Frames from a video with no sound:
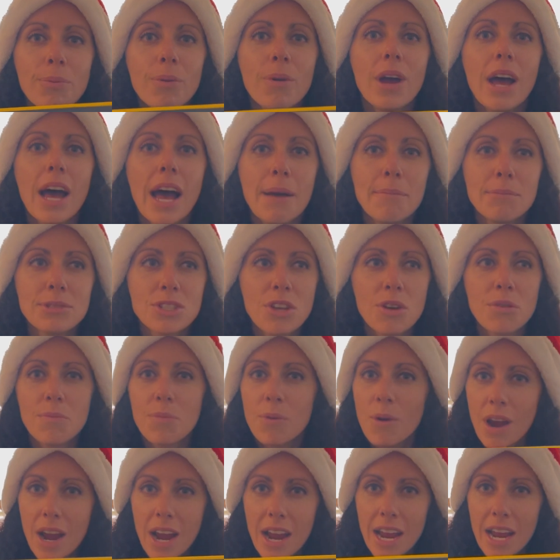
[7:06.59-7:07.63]
Amazon
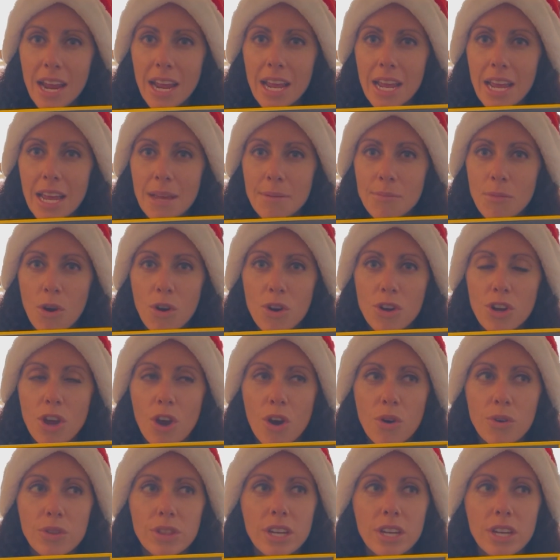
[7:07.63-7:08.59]
Prime, or no,